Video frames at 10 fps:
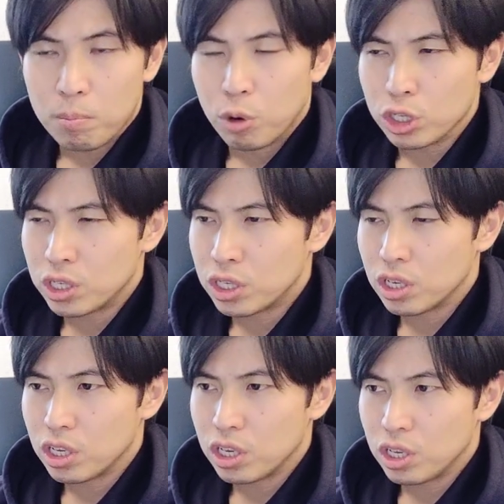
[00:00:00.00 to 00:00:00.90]
but
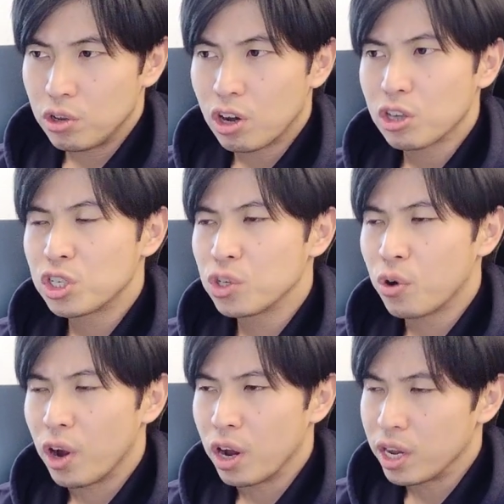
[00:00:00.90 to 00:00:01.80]
you're not
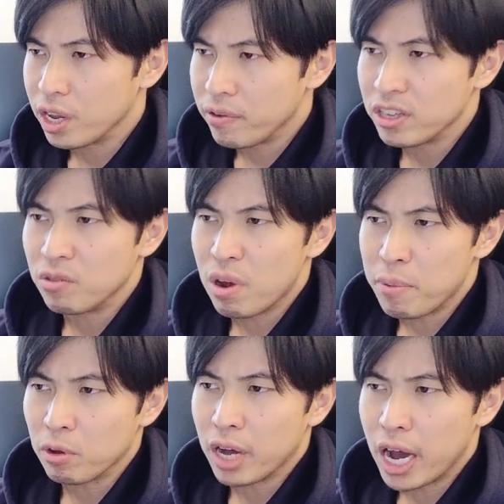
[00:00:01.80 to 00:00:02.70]
sure if he's the
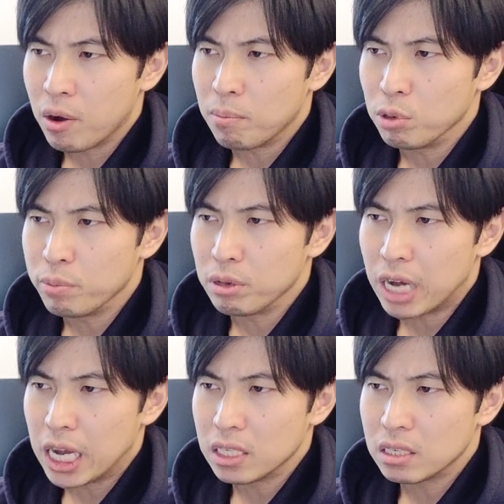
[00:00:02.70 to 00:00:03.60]
red pill guy or blue pill
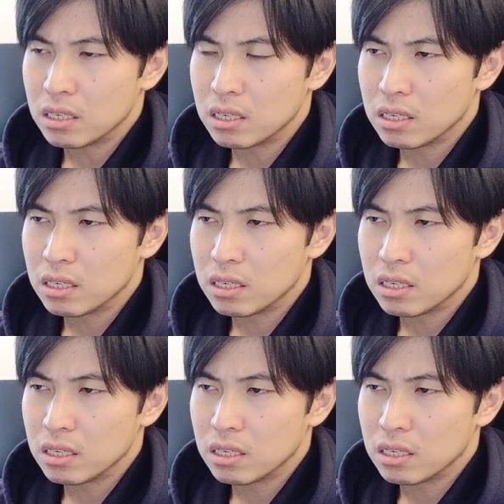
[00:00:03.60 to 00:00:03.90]
guys.